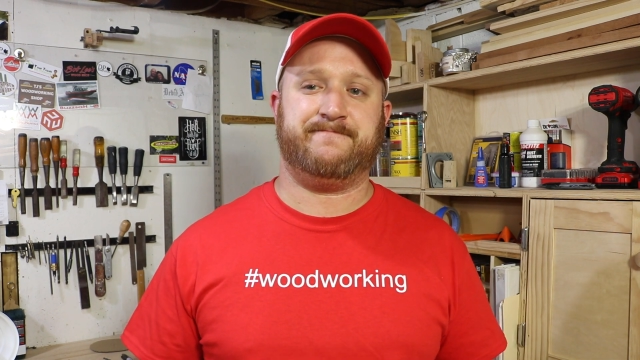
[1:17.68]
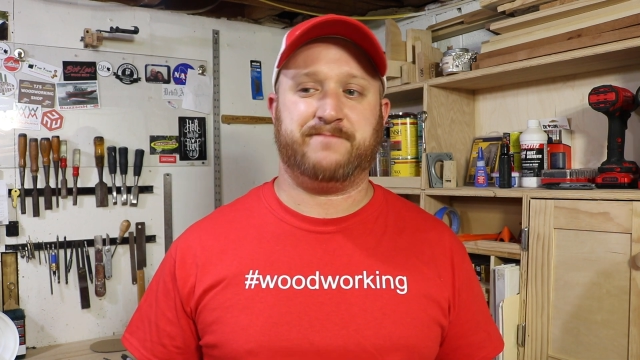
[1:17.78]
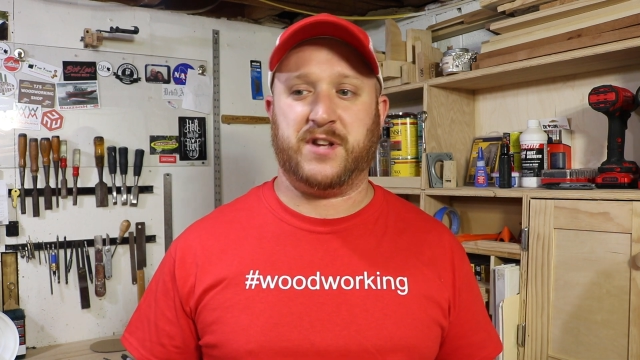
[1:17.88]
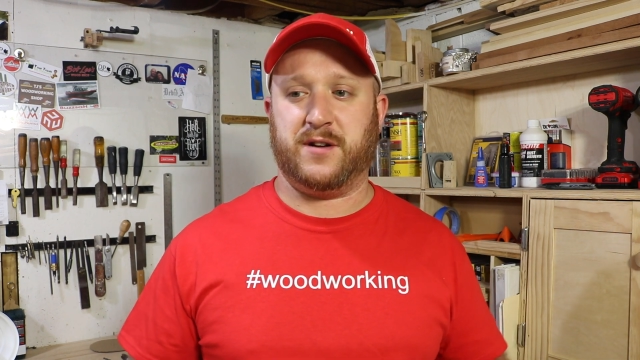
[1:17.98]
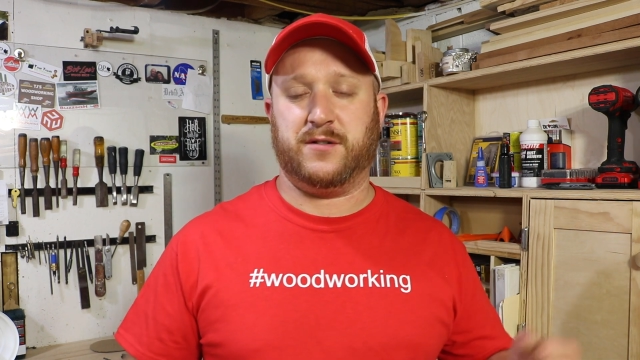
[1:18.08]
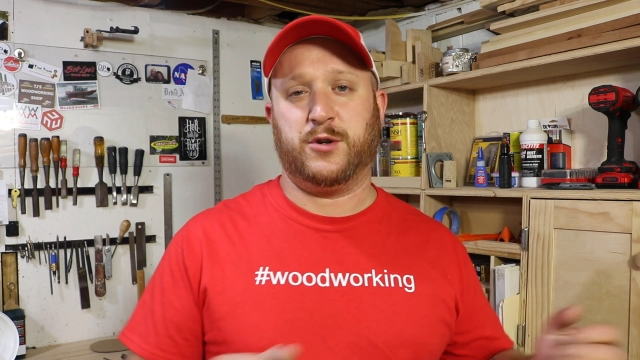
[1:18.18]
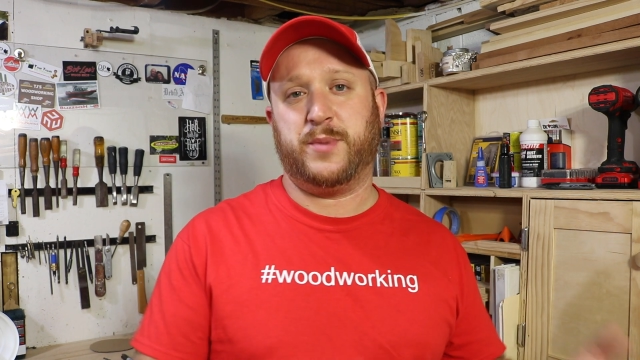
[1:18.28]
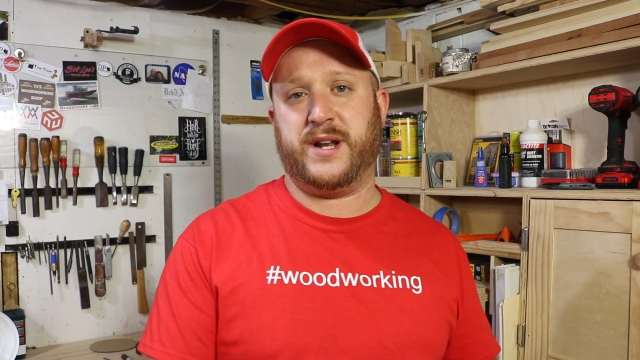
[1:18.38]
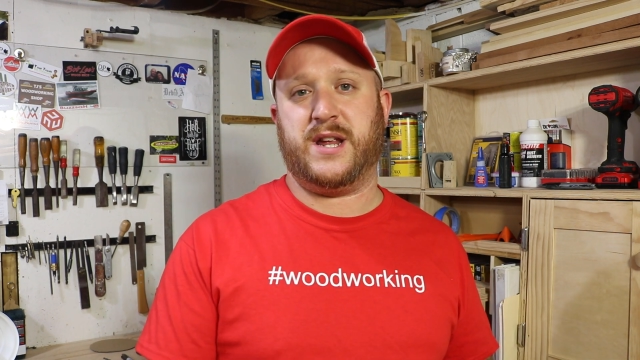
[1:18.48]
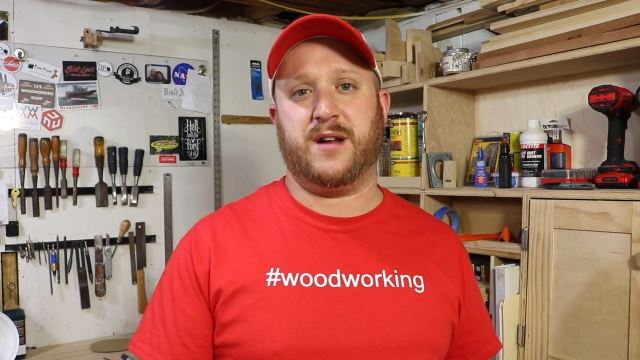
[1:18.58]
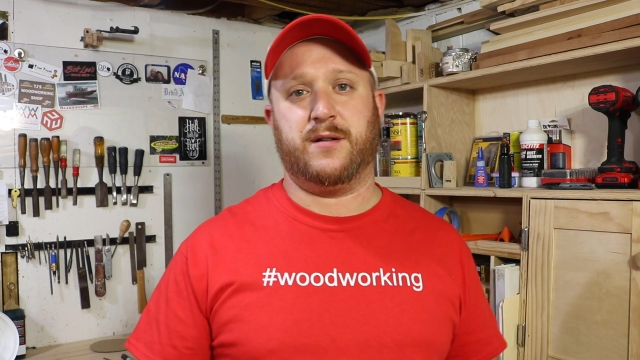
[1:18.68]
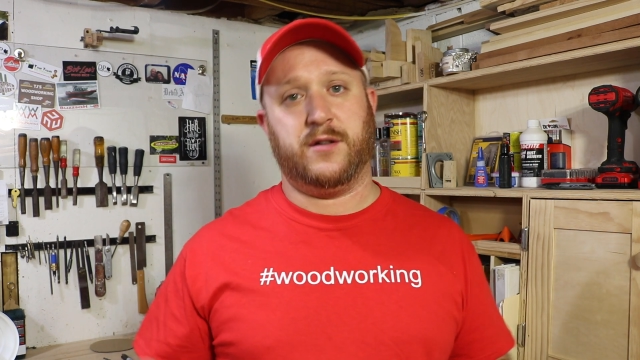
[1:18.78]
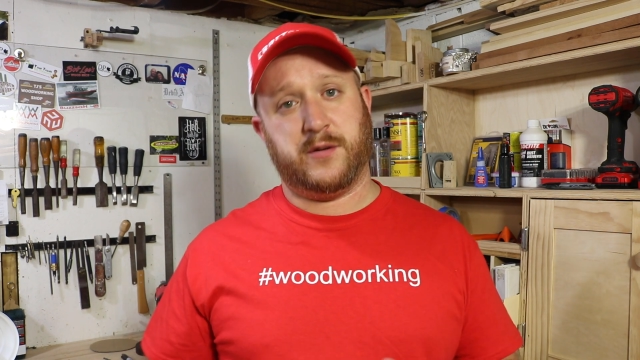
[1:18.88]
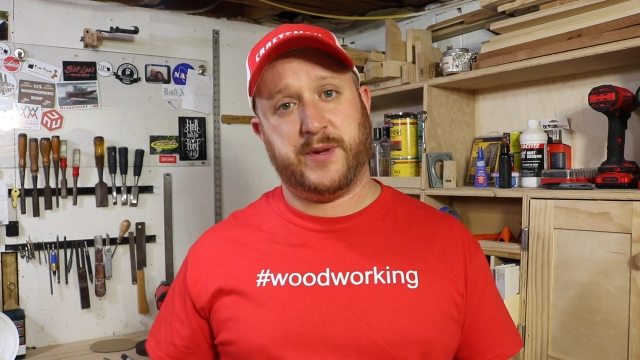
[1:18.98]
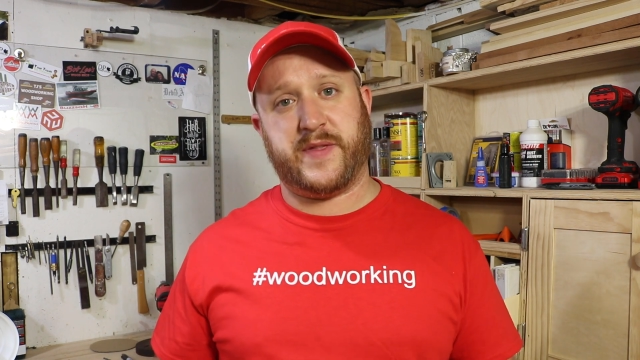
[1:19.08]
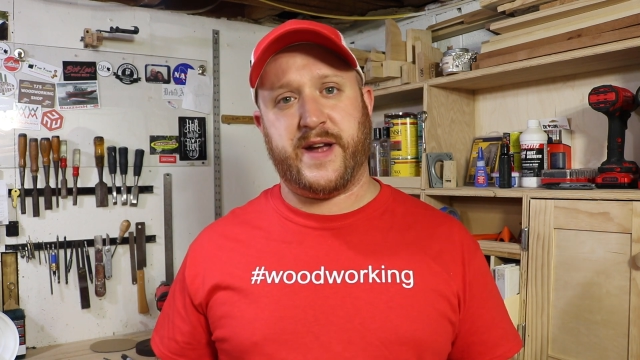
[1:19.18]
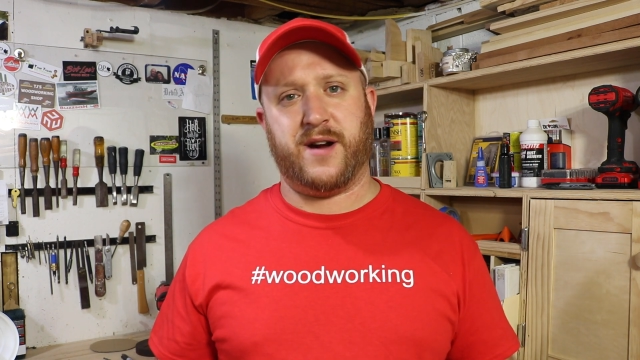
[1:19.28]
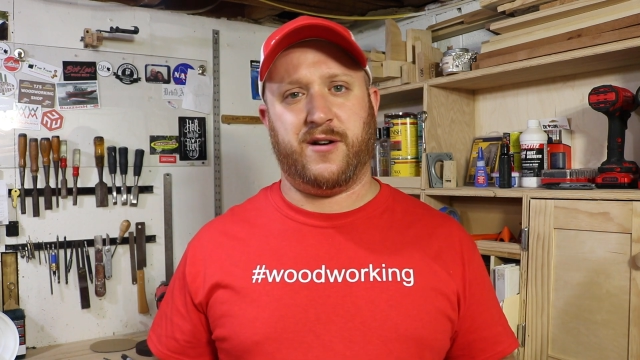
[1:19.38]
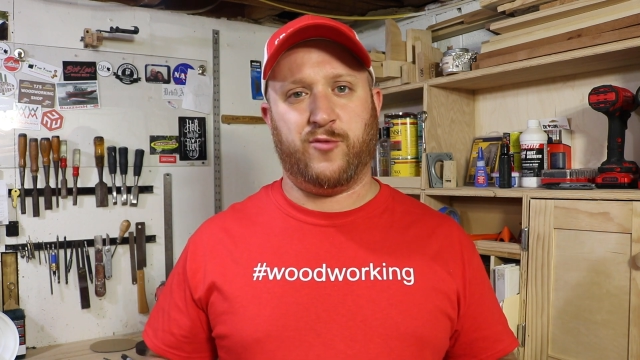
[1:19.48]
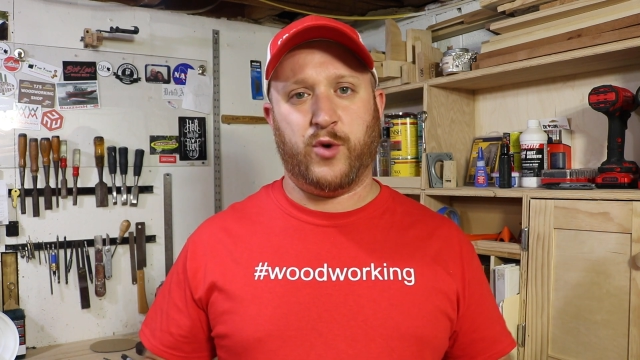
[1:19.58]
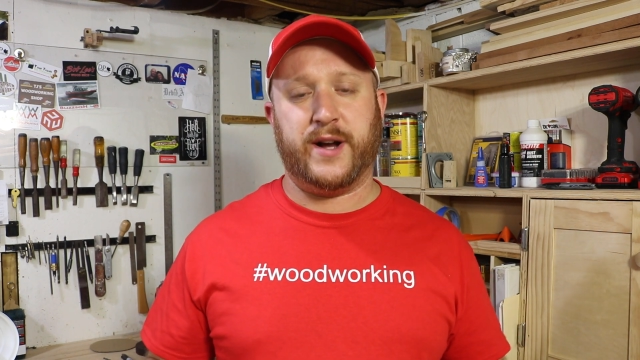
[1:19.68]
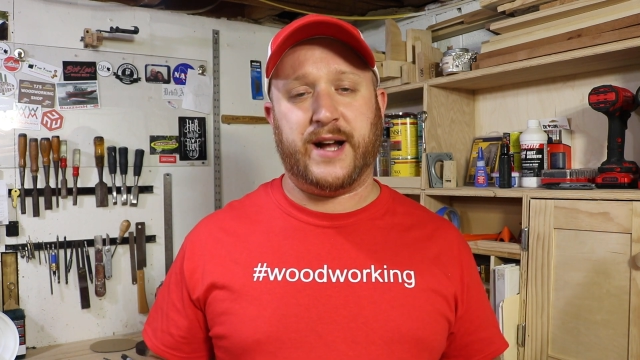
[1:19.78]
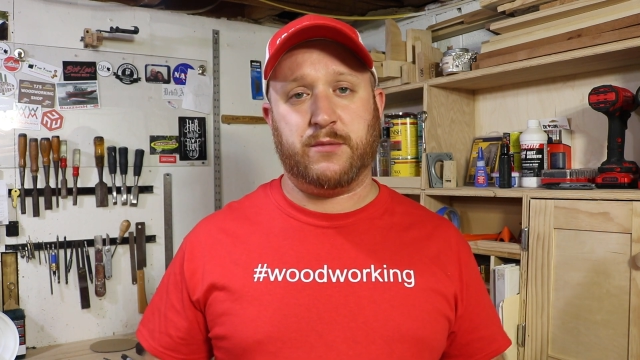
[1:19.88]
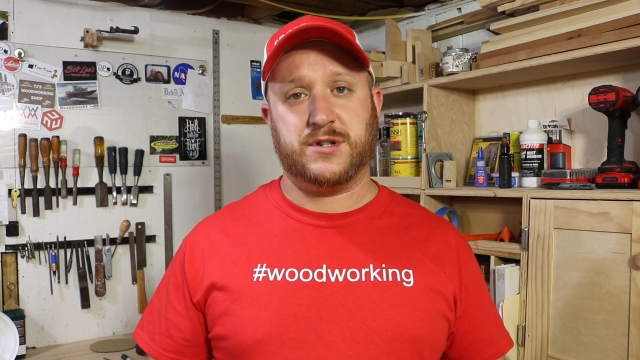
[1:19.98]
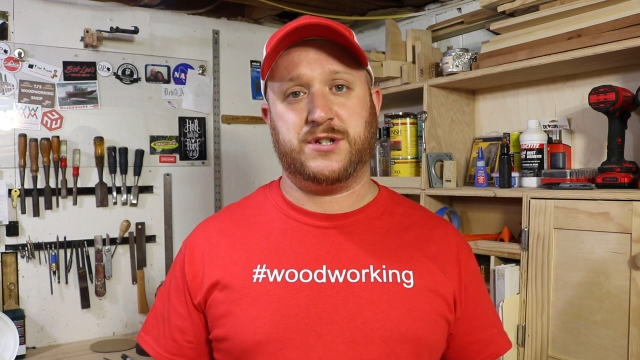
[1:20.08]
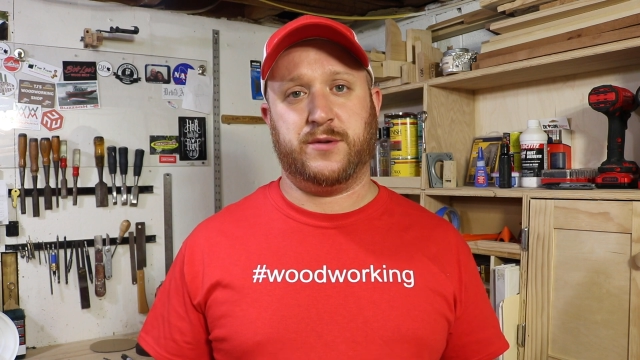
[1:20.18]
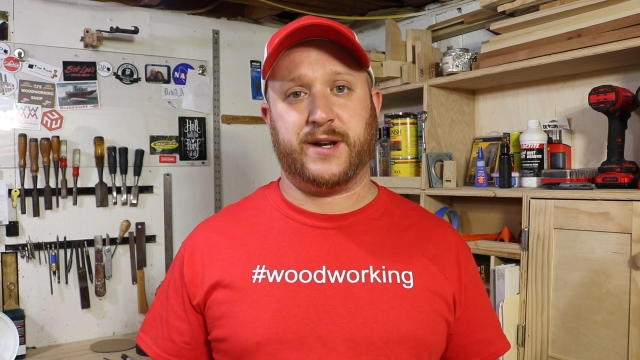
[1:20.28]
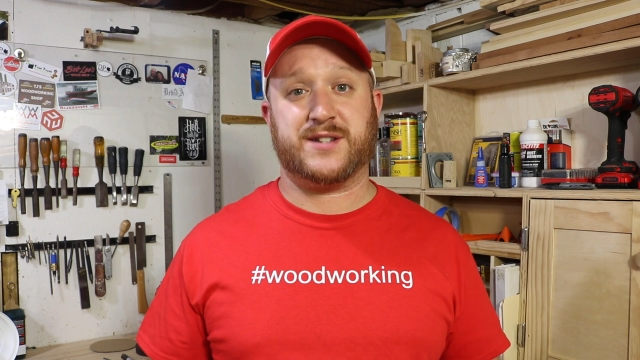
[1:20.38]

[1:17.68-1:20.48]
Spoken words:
here, a little bit there on what I was doing.